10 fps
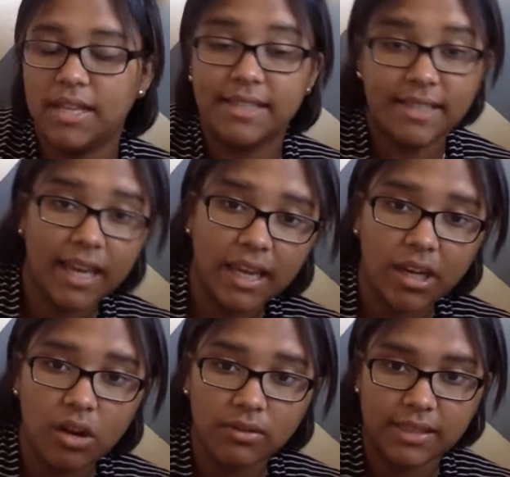Sticky
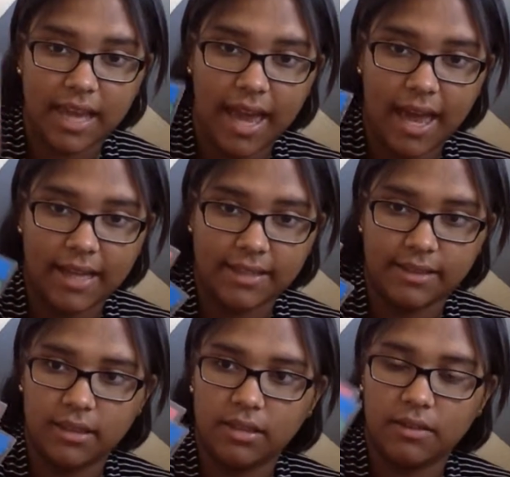notes and
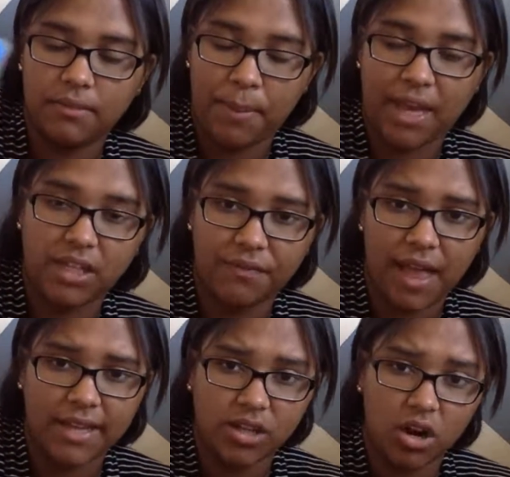page
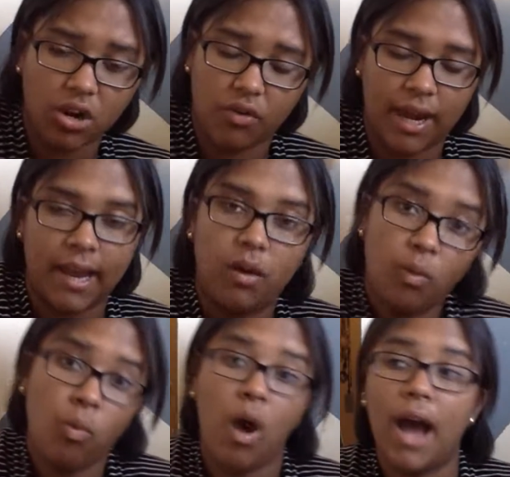flags are great.
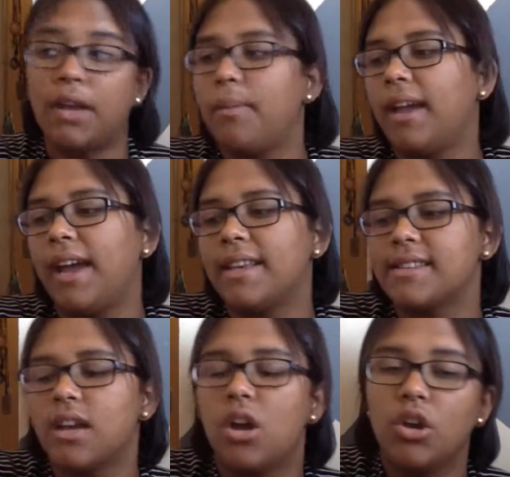Why, you may
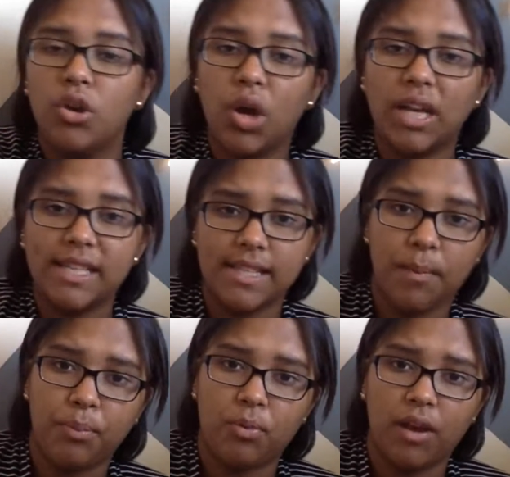ask? You can
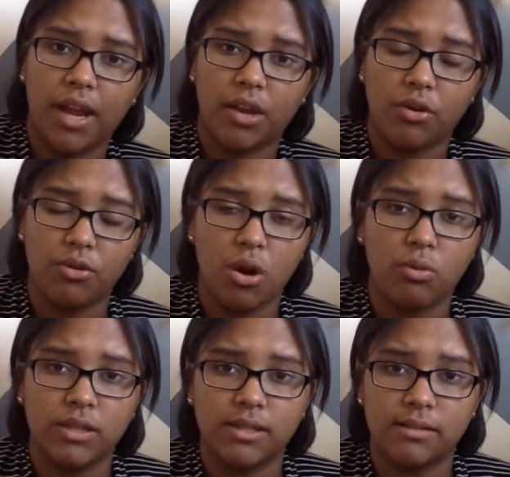separate your
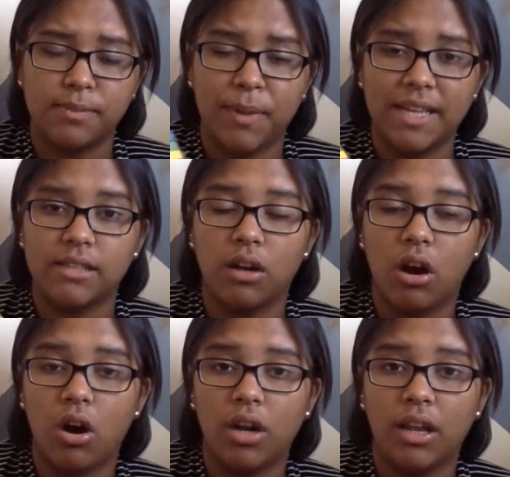notes based
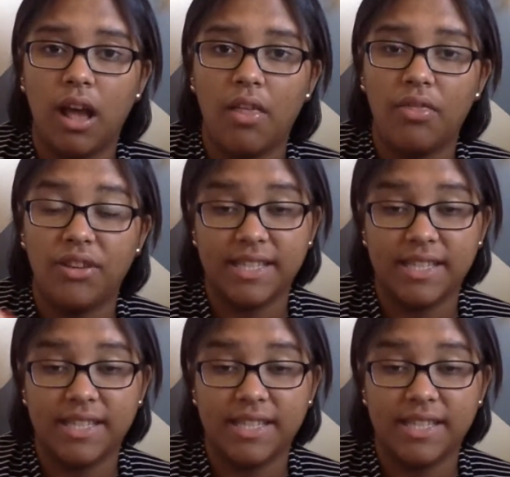on the